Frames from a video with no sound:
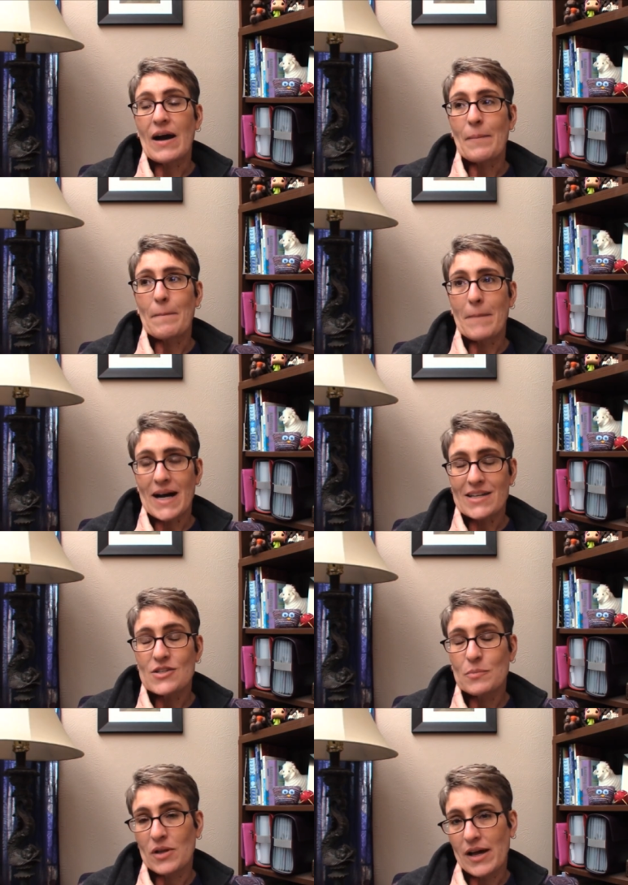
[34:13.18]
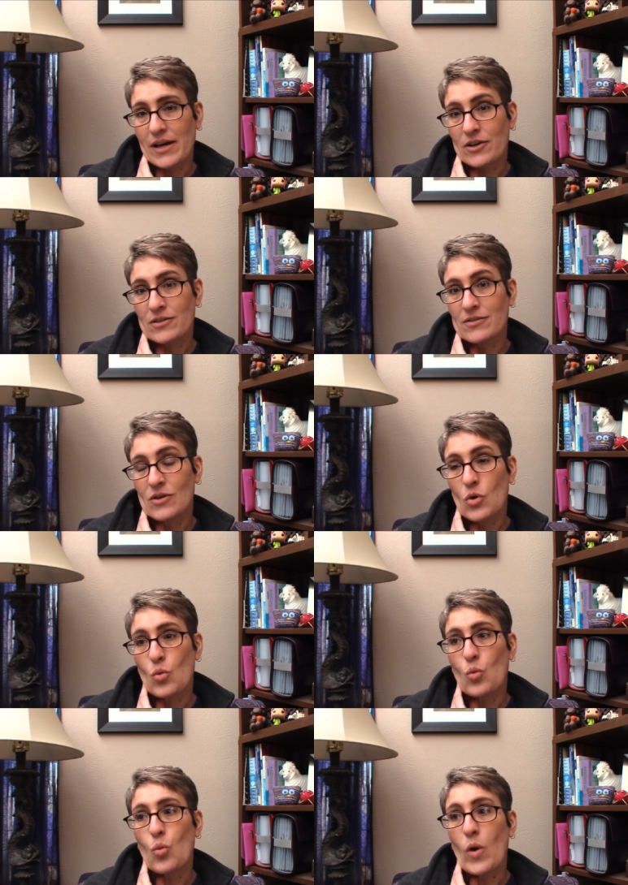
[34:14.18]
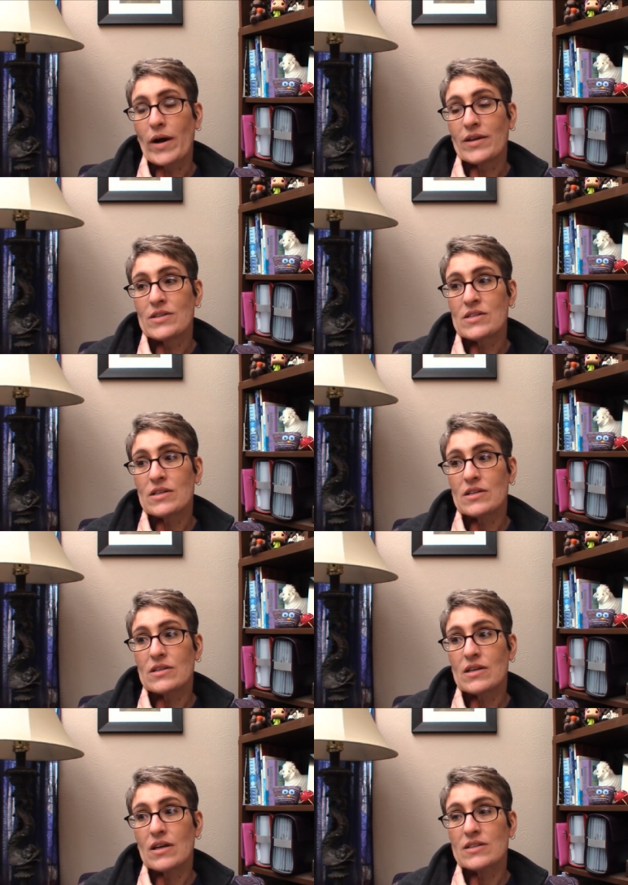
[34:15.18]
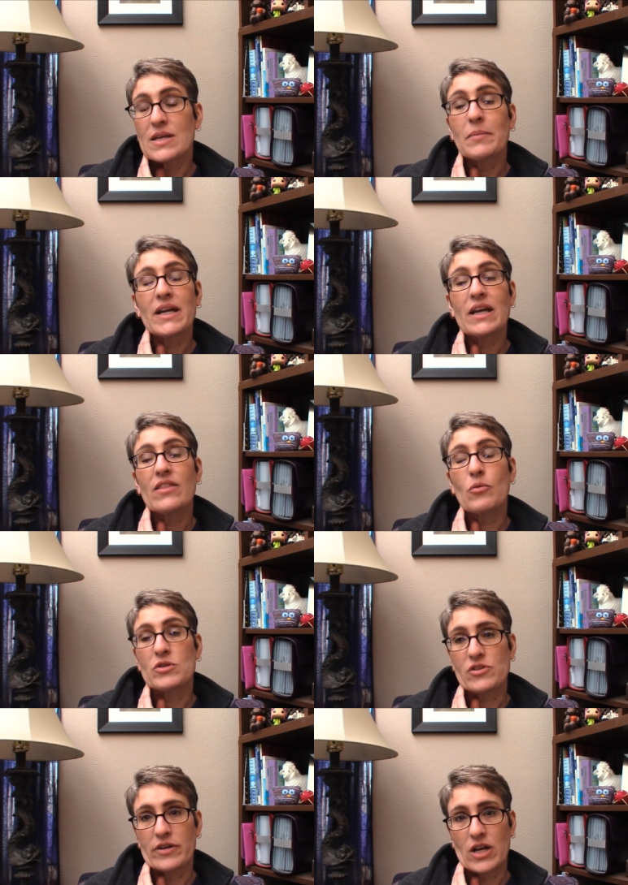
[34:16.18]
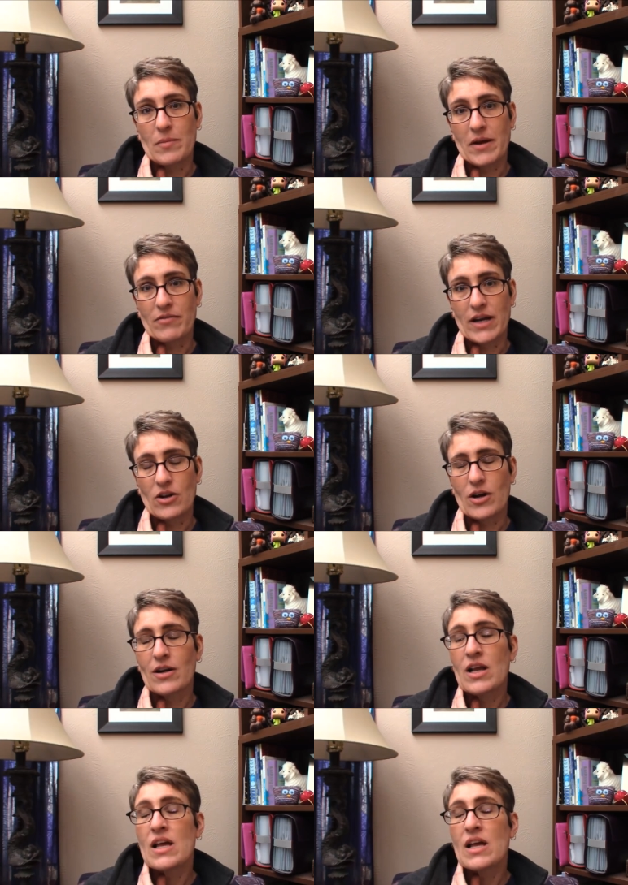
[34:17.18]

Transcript: My supplier was somebody that was already on my radar,